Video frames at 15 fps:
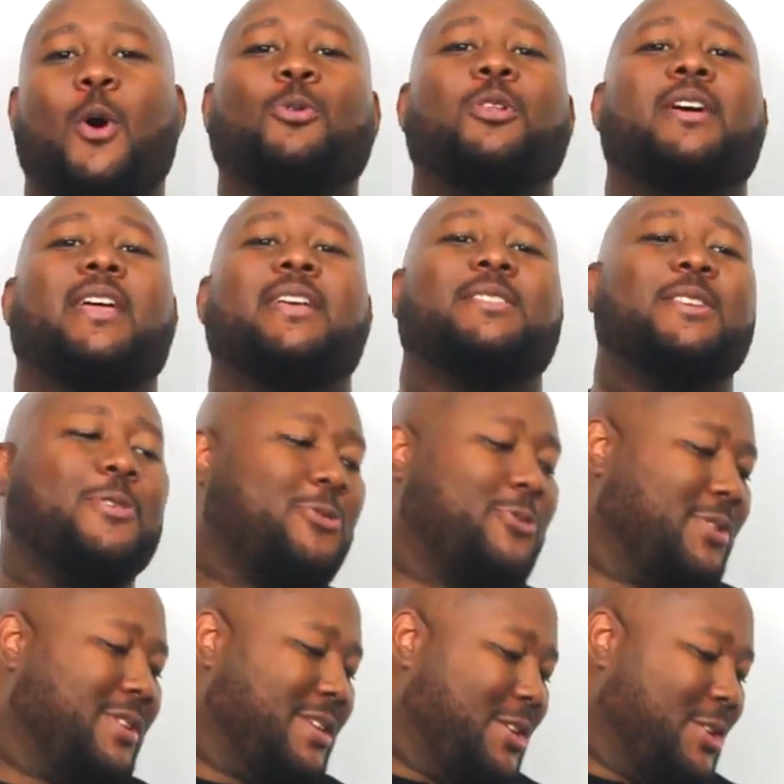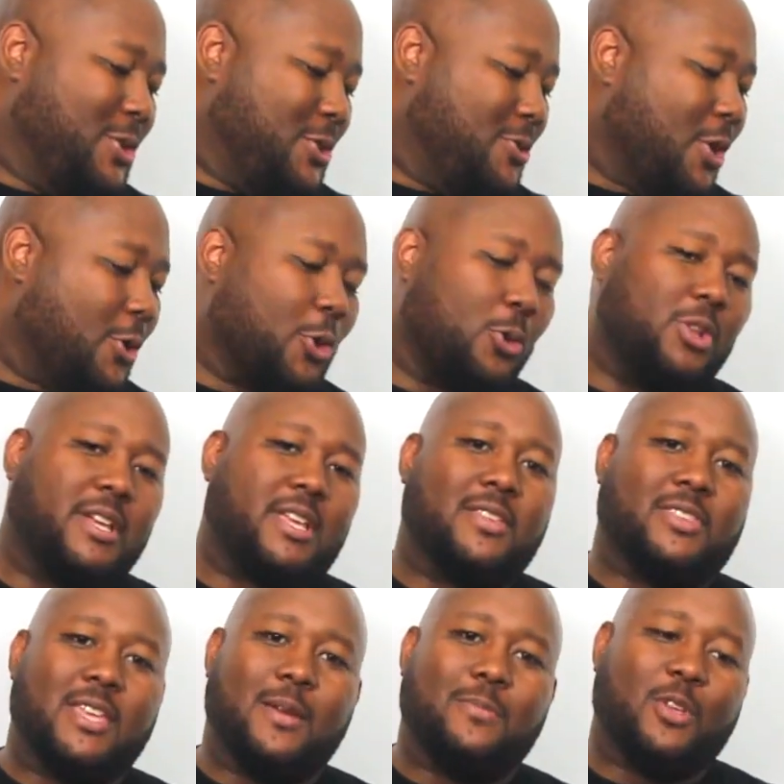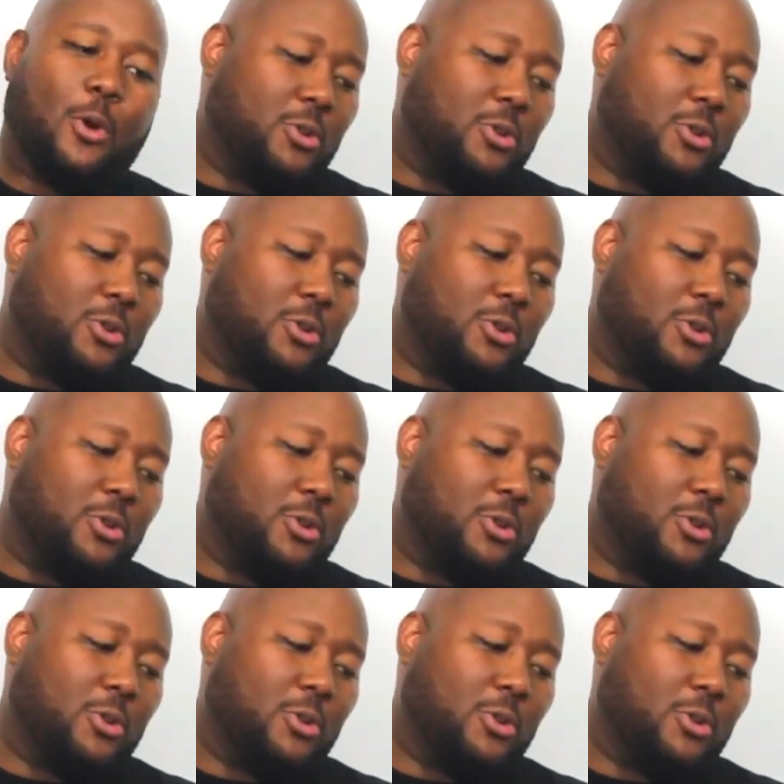Don't look as if, you know, don't look at them.